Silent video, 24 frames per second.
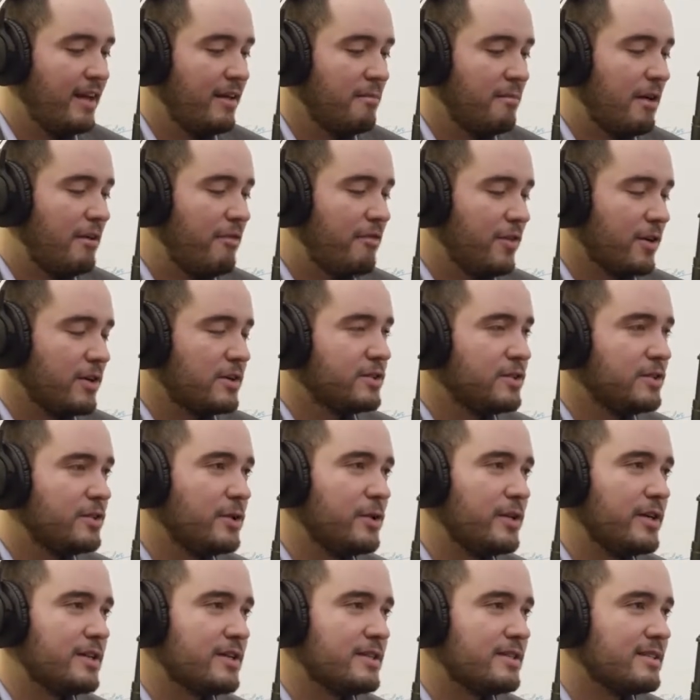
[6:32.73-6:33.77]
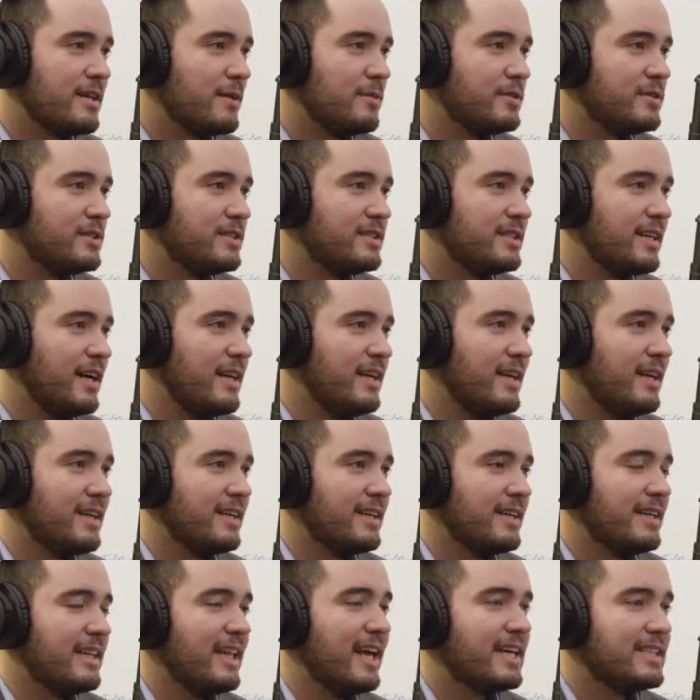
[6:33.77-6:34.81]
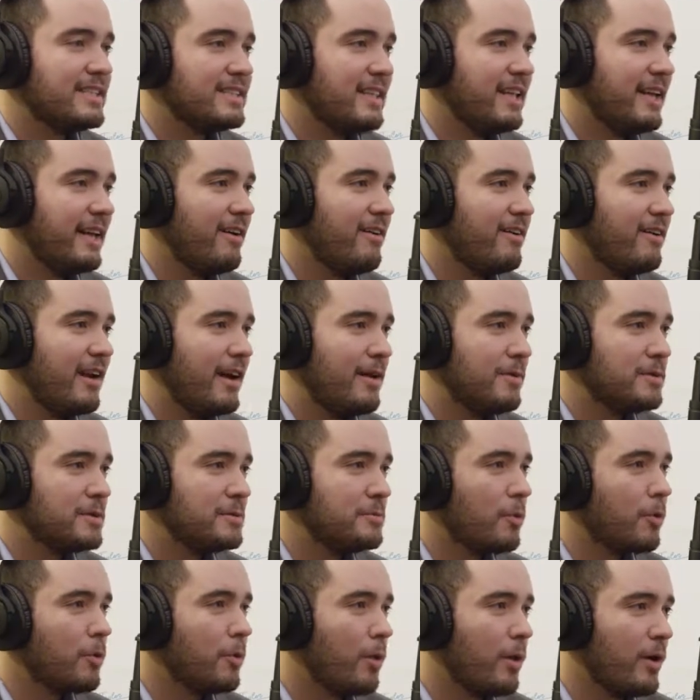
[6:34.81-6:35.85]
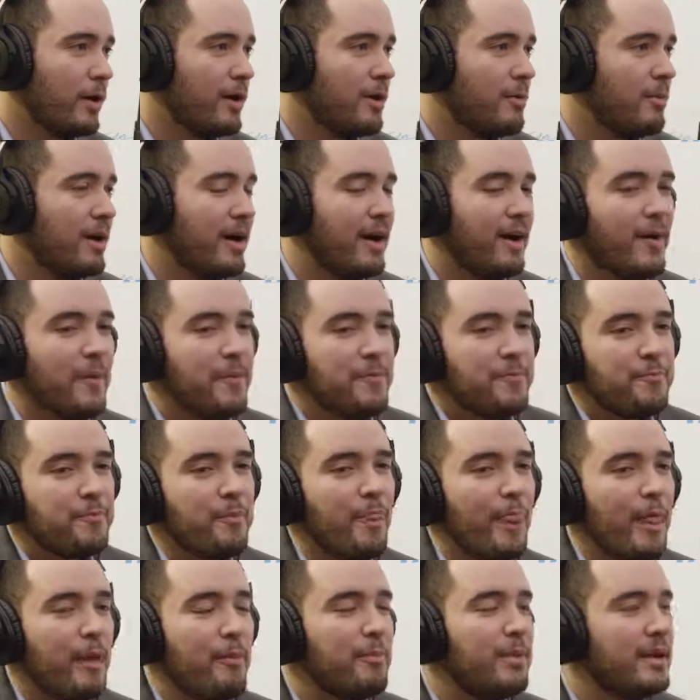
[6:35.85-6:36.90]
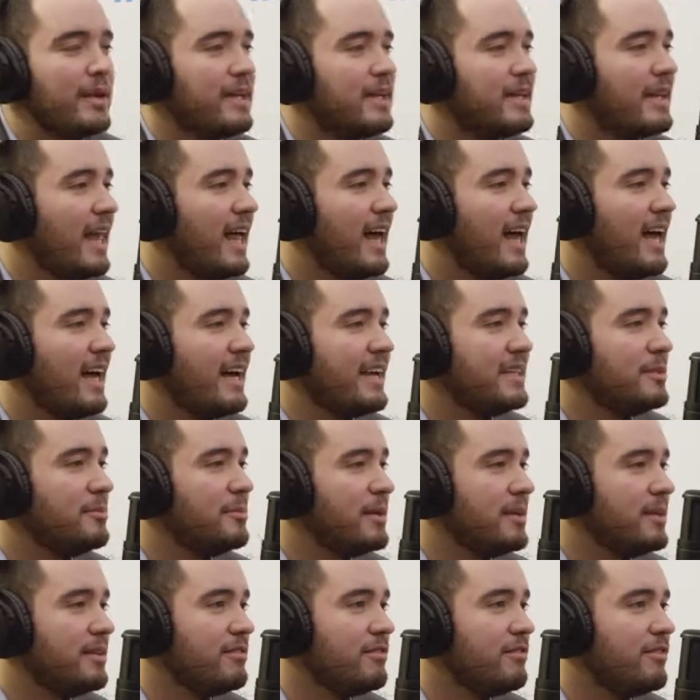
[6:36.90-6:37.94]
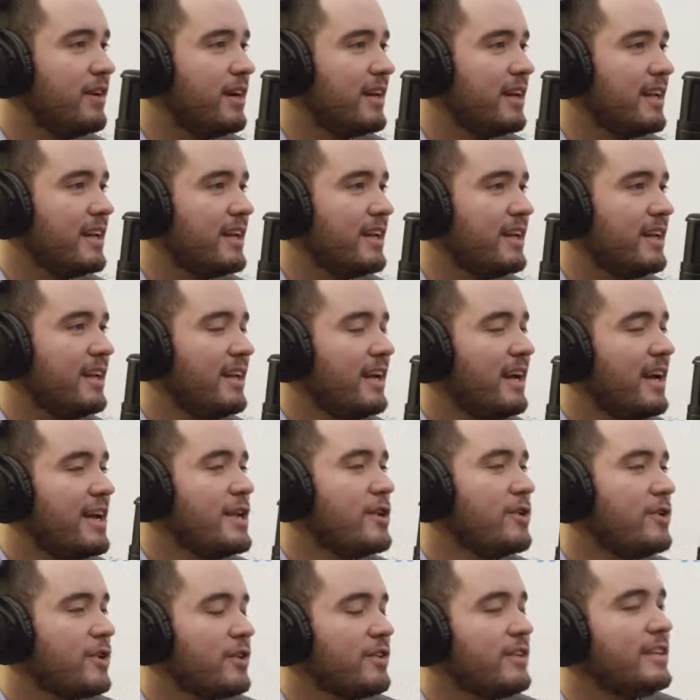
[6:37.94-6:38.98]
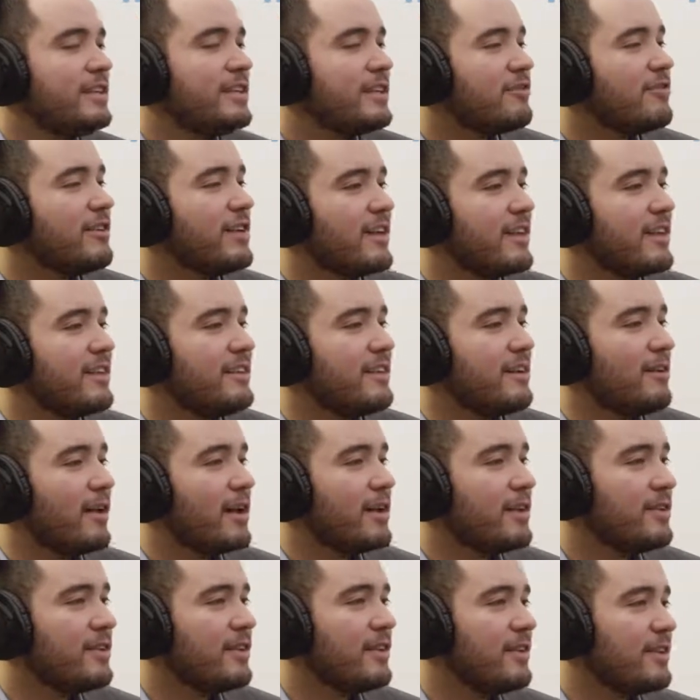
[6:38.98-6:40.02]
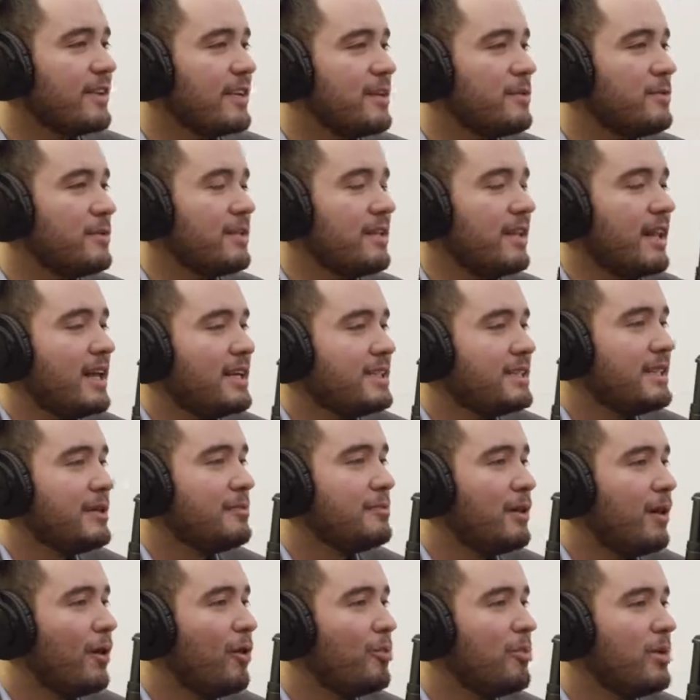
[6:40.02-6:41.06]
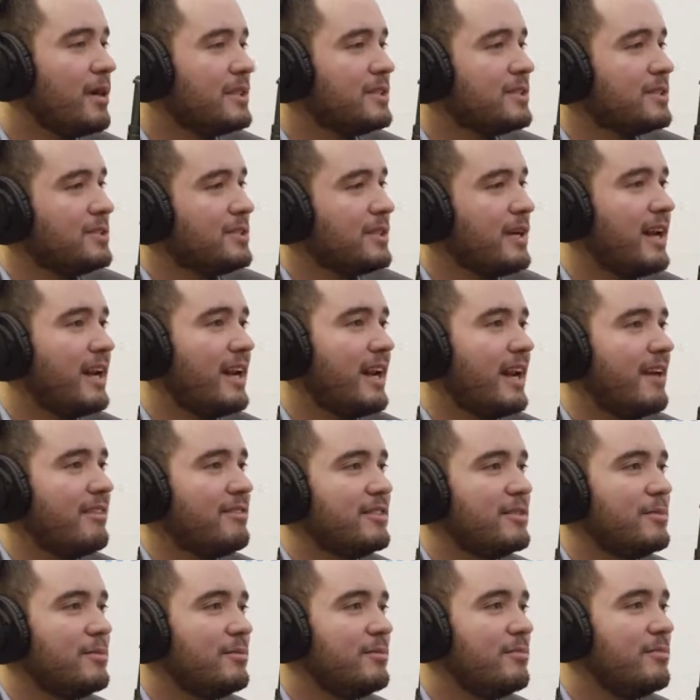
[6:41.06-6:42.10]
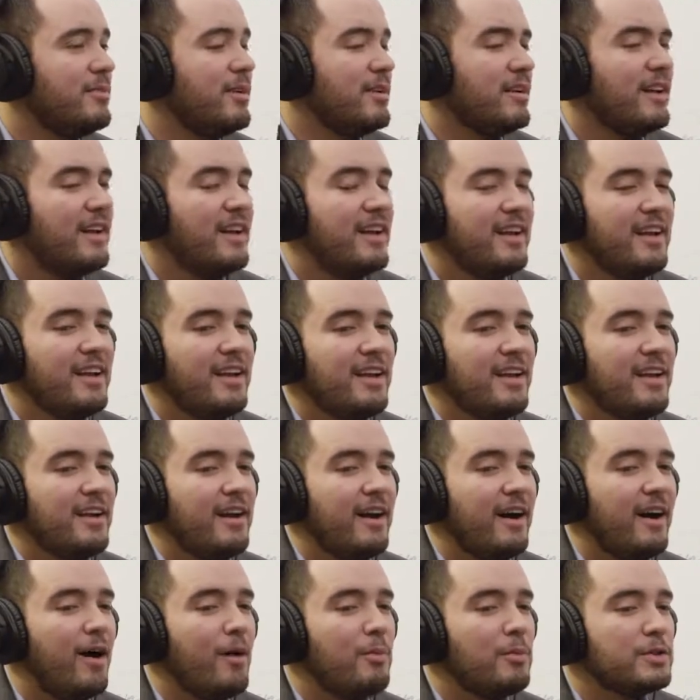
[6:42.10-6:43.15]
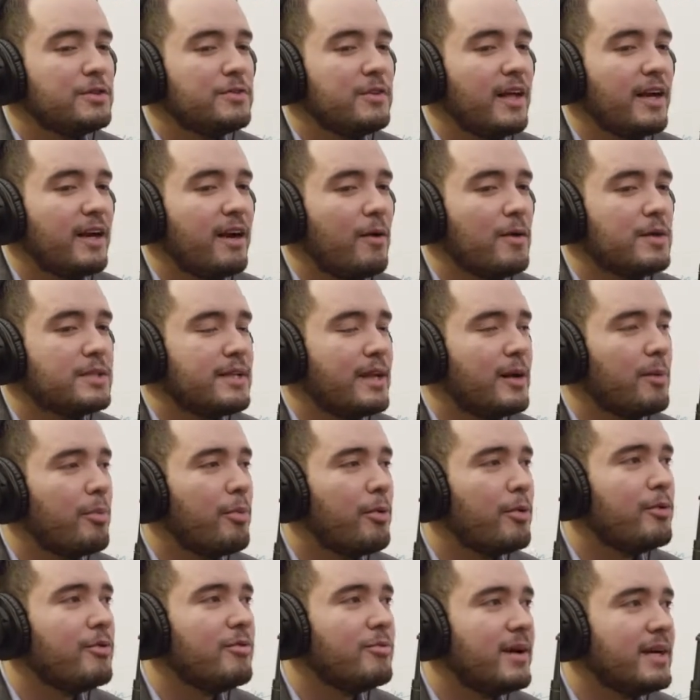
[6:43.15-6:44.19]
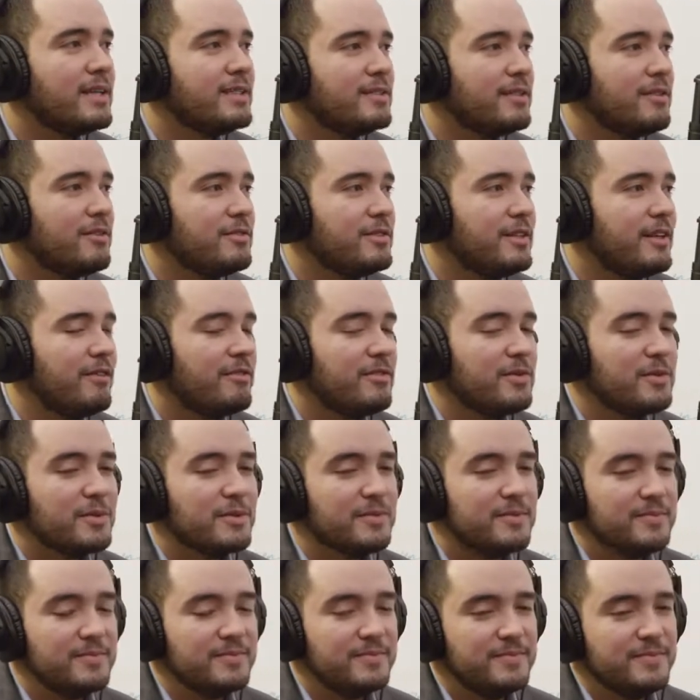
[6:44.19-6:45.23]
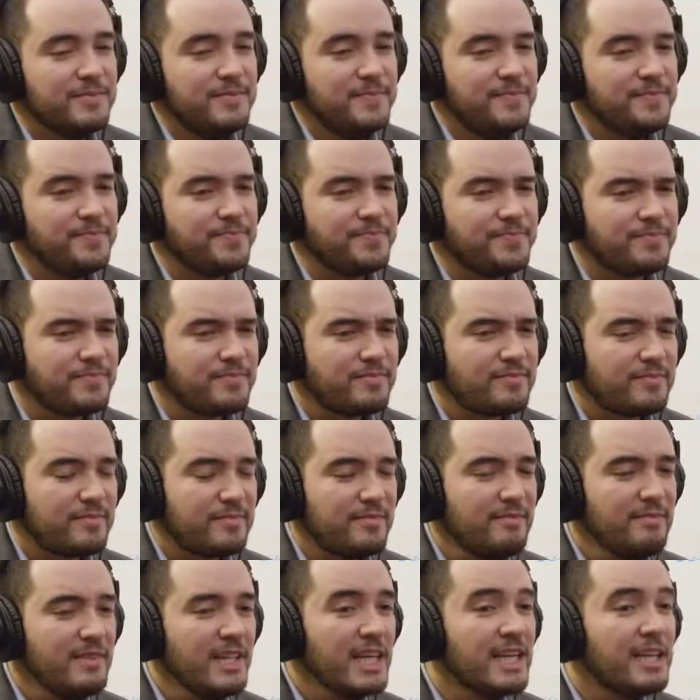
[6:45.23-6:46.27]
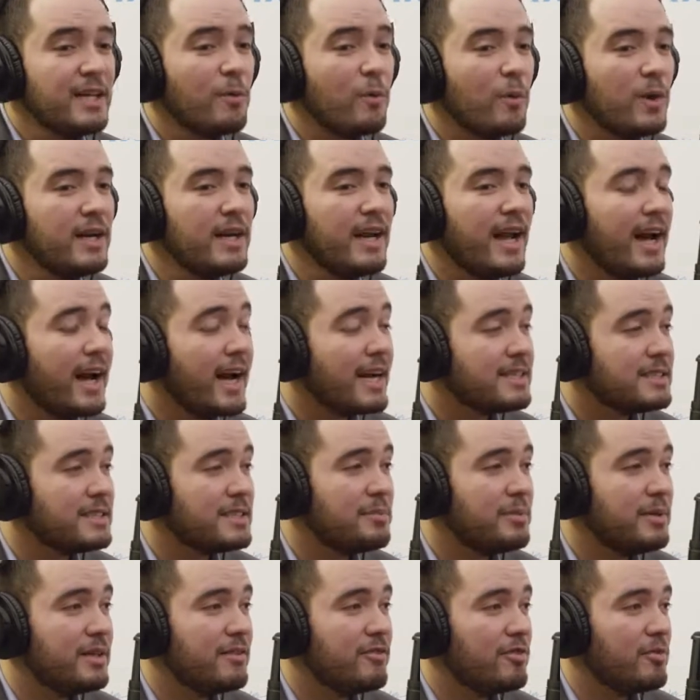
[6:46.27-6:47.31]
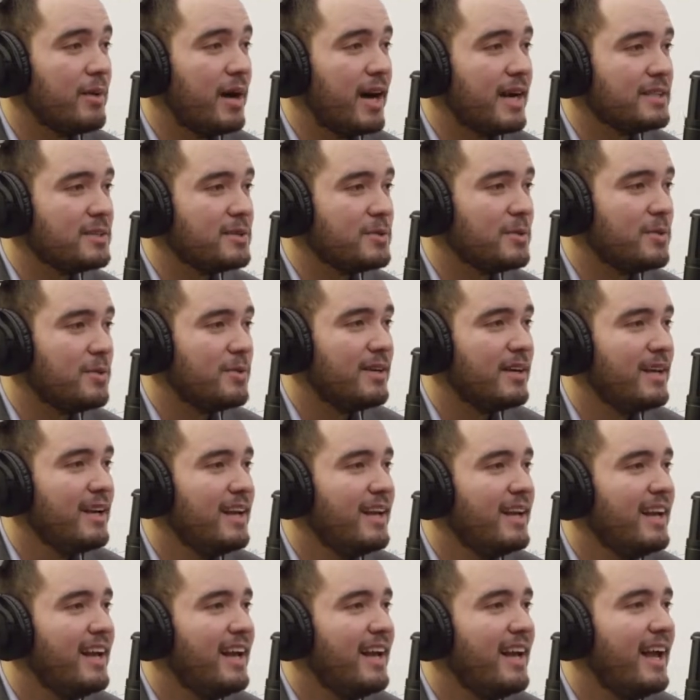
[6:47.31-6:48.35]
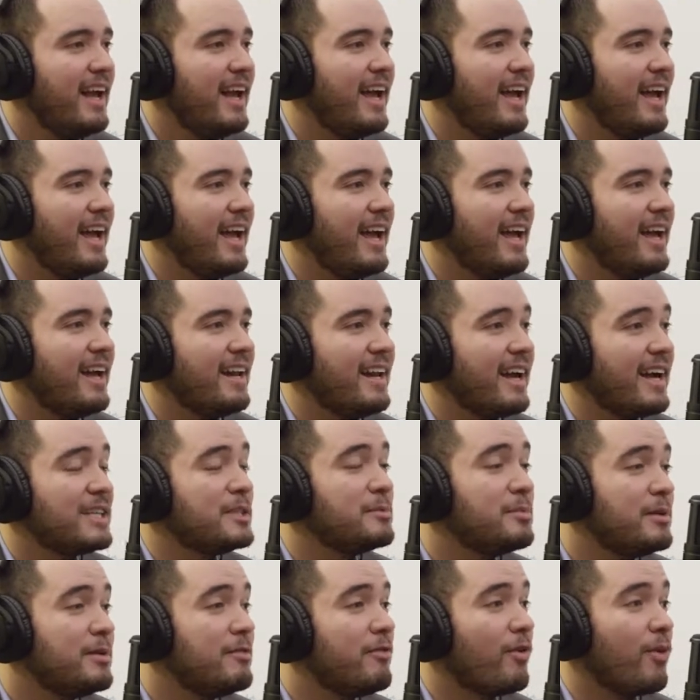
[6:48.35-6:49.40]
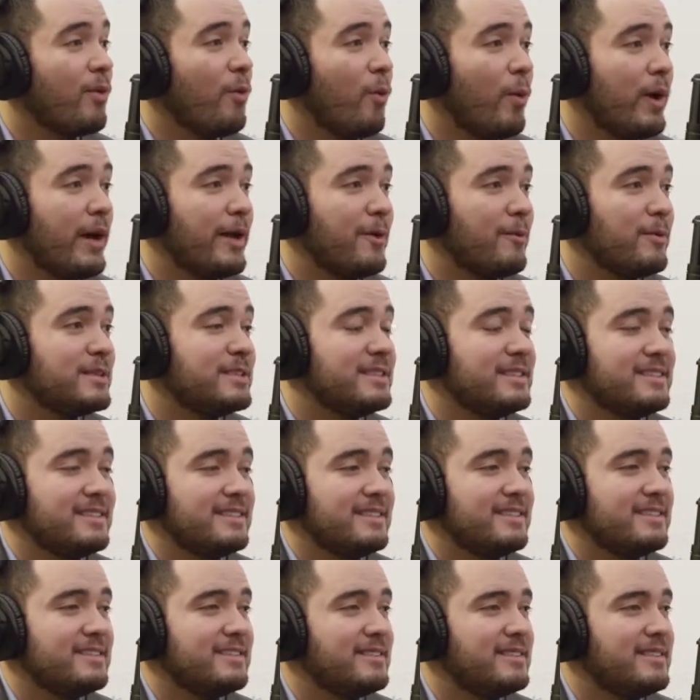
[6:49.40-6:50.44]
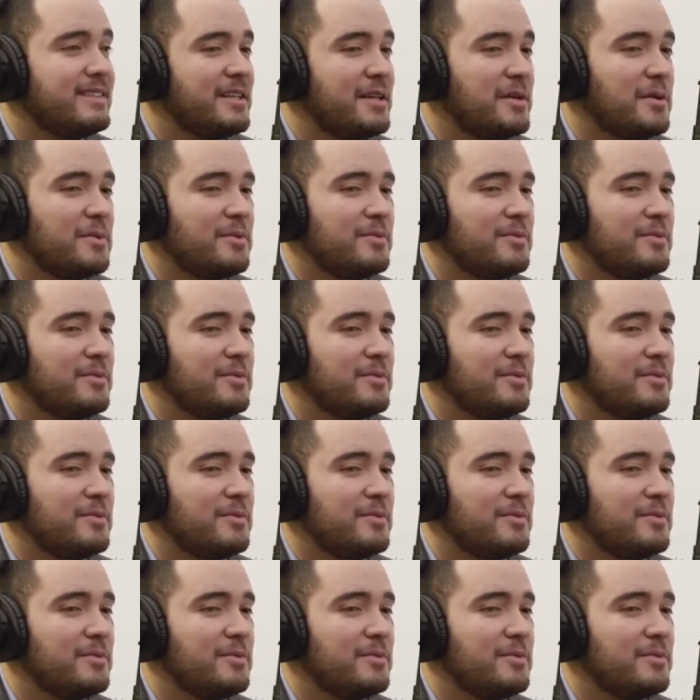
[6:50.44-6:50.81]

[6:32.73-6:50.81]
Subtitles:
My first 2 years, I was just kind of like a class clown. I was more worried about being liked, being funny. And, you know, you're the different kid there, right? You're the kid with the last name Lopez, so you kind of have to I almost feel like I always had to prove myself to everyone. And then one day I got suspended from high school, and I got suspended for a week, which is, you know